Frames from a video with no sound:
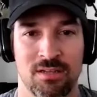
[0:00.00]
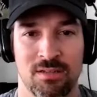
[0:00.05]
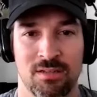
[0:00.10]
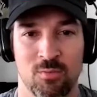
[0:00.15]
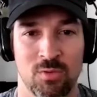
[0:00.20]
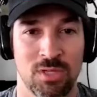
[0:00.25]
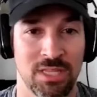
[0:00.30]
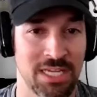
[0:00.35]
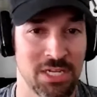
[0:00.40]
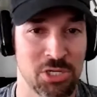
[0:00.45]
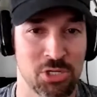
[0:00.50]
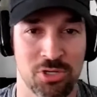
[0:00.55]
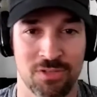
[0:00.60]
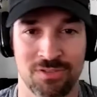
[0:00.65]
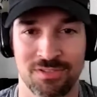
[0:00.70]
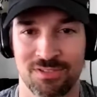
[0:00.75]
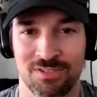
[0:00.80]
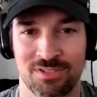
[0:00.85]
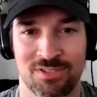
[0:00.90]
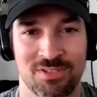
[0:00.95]

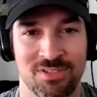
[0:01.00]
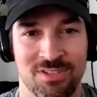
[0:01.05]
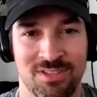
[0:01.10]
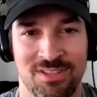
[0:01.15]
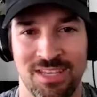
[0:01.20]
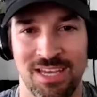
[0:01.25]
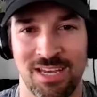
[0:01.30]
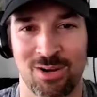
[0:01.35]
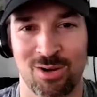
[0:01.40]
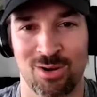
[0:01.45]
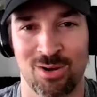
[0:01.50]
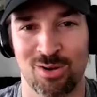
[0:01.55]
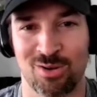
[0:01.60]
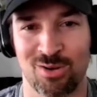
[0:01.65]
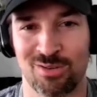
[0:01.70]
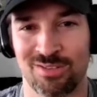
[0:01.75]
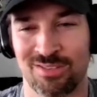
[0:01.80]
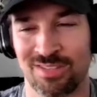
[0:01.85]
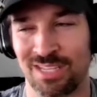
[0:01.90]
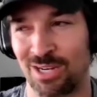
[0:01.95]
relations that
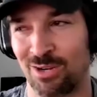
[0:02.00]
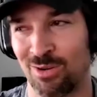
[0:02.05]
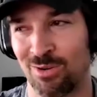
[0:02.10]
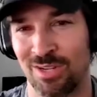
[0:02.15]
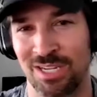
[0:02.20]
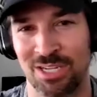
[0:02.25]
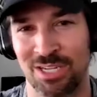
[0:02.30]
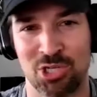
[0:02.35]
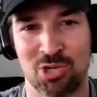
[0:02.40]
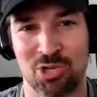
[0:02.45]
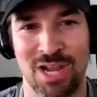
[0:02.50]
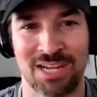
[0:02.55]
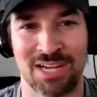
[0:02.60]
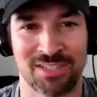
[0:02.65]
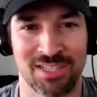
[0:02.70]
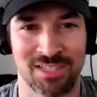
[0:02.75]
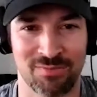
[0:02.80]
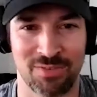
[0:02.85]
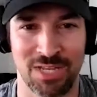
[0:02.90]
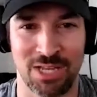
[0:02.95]
are
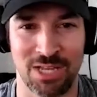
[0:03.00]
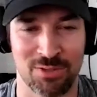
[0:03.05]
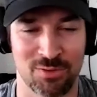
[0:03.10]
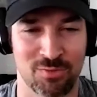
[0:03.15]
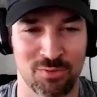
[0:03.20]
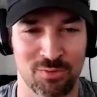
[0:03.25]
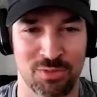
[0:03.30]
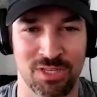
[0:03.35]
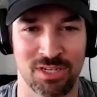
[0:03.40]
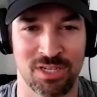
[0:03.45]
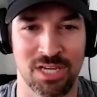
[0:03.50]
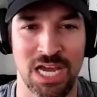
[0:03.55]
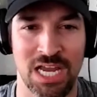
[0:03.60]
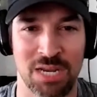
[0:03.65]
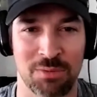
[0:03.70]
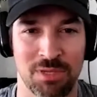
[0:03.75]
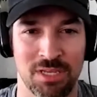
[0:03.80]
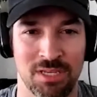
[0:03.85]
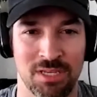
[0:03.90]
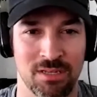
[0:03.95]
extracting value from the
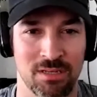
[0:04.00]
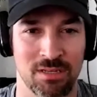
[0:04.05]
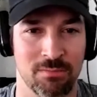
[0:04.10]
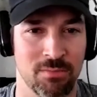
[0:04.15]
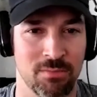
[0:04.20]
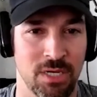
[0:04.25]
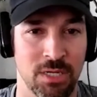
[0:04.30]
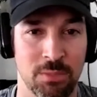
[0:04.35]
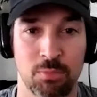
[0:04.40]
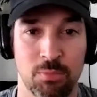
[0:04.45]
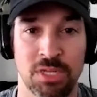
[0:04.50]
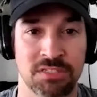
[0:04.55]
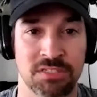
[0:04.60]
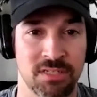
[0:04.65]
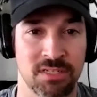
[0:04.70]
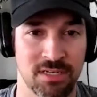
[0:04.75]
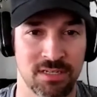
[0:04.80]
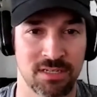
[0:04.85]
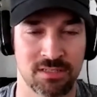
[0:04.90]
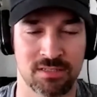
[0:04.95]
economy at an
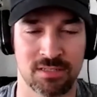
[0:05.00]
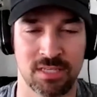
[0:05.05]
unprecedented